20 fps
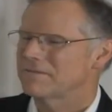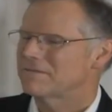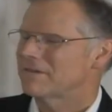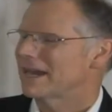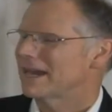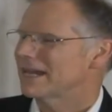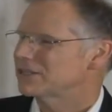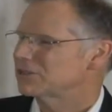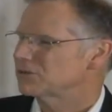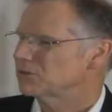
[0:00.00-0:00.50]

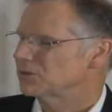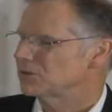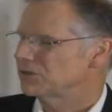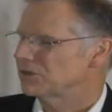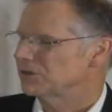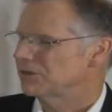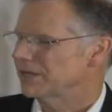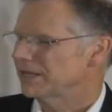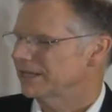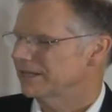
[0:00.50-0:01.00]
What
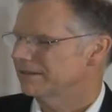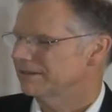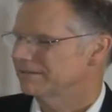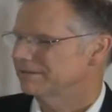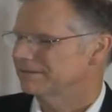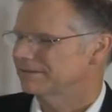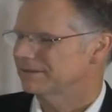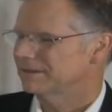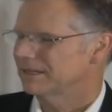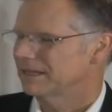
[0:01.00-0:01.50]
advice would you
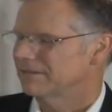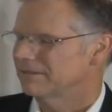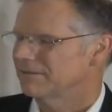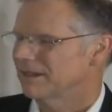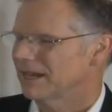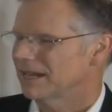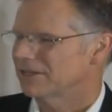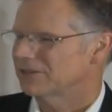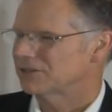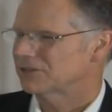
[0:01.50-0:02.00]

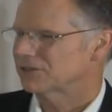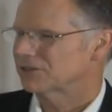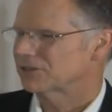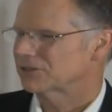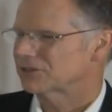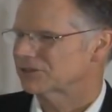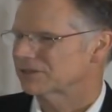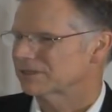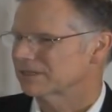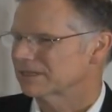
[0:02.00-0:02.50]
give
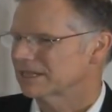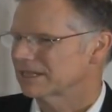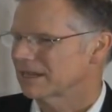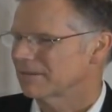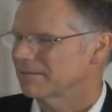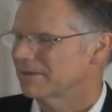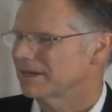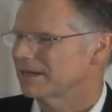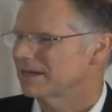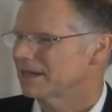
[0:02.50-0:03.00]

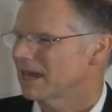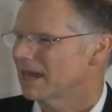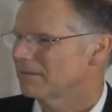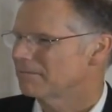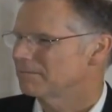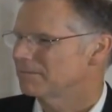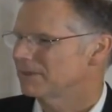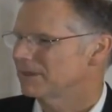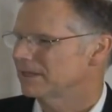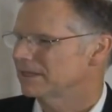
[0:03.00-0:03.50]
advisors
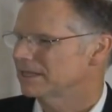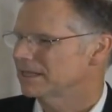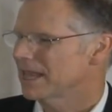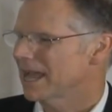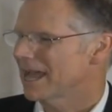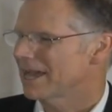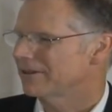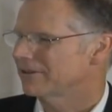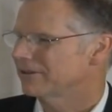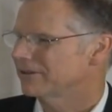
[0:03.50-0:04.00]
coming
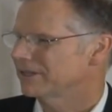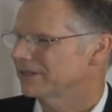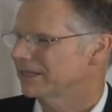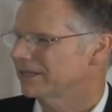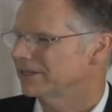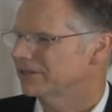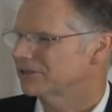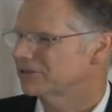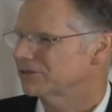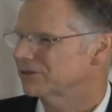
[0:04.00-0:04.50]
up the
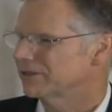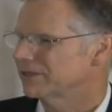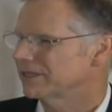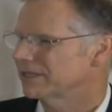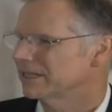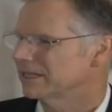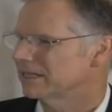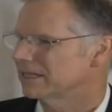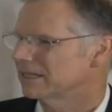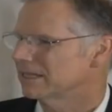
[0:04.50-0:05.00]
ladder in the
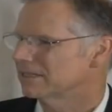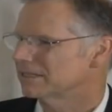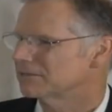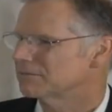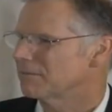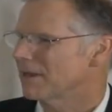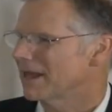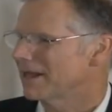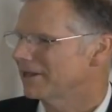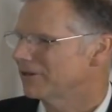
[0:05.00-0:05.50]
industry
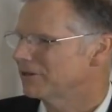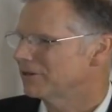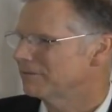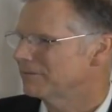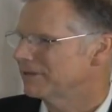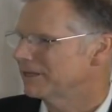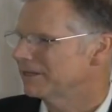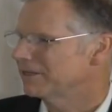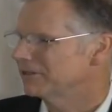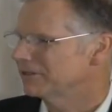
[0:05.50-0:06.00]
that
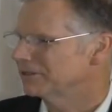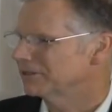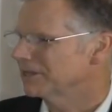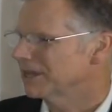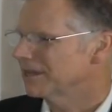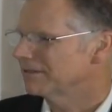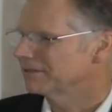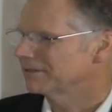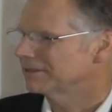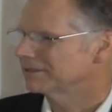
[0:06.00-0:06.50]
aspire to
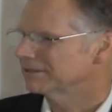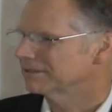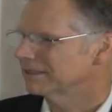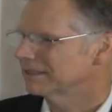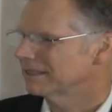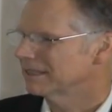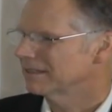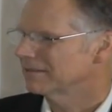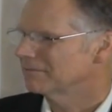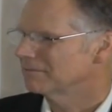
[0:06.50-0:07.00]
be at your
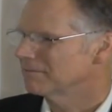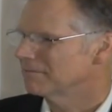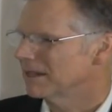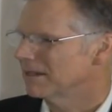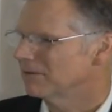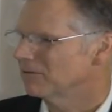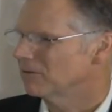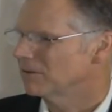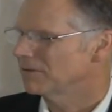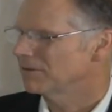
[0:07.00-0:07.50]
level
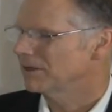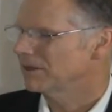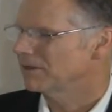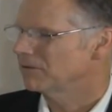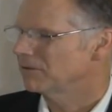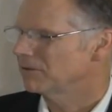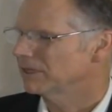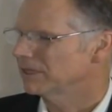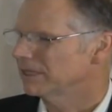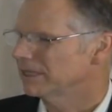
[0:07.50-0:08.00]
about
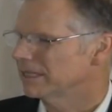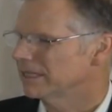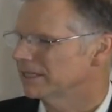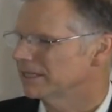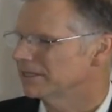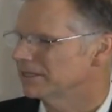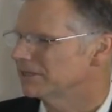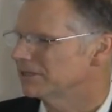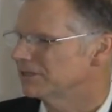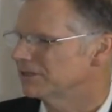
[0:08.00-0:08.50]
what they
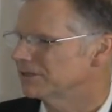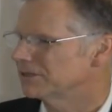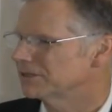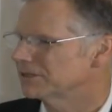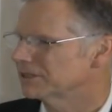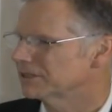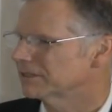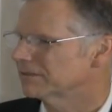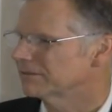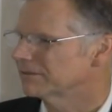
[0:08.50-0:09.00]
really need to
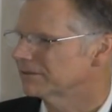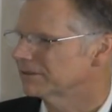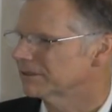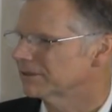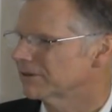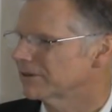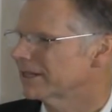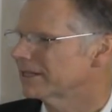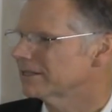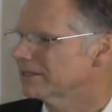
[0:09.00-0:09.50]
do to
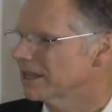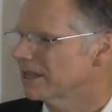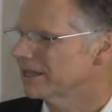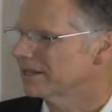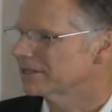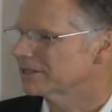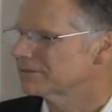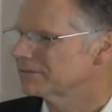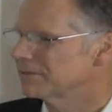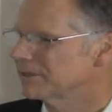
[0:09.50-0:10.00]
deliver a
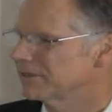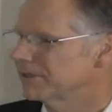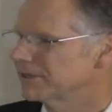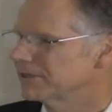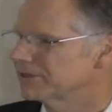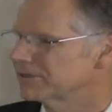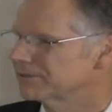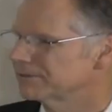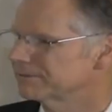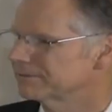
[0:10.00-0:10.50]
great client
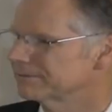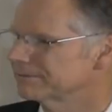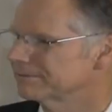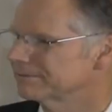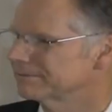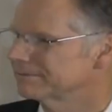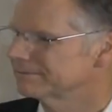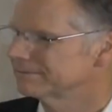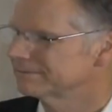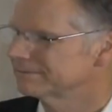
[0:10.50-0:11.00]
experience?